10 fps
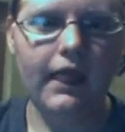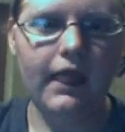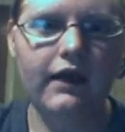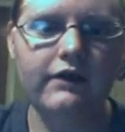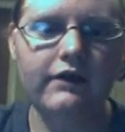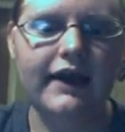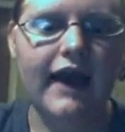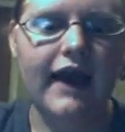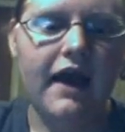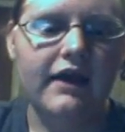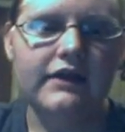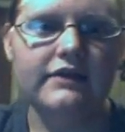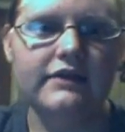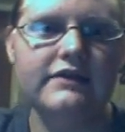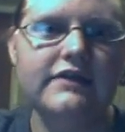Okay,
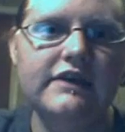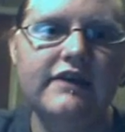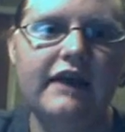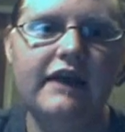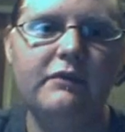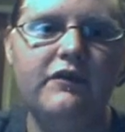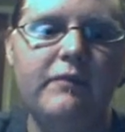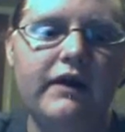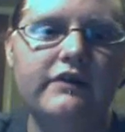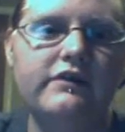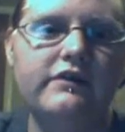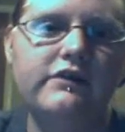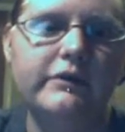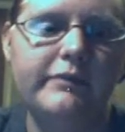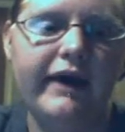this is a response
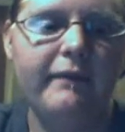to Bam